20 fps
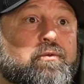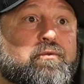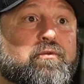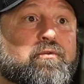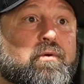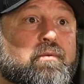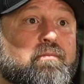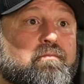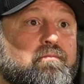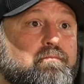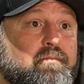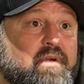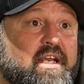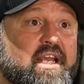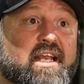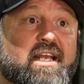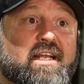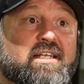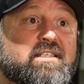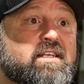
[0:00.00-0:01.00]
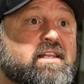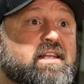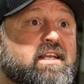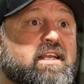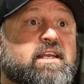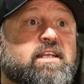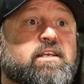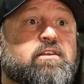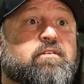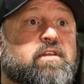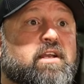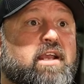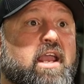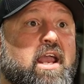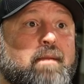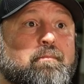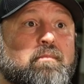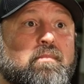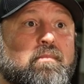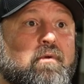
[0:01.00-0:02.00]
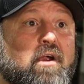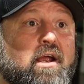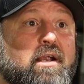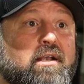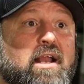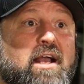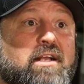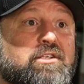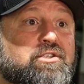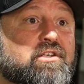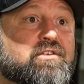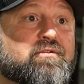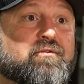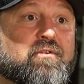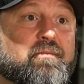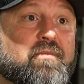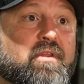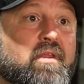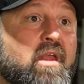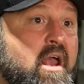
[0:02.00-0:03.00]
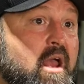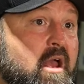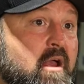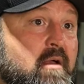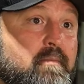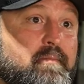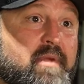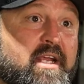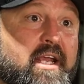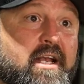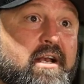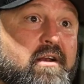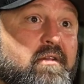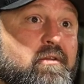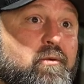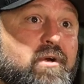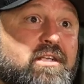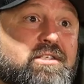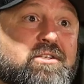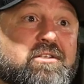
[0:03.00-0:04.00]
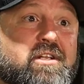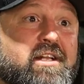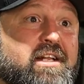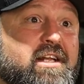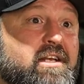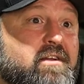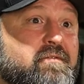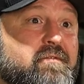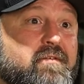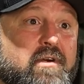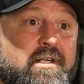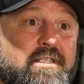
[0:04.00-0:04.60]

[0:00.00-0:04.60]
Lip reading: you from beginning to the end of the game, right? Not just from beginning of the whistle to the end of the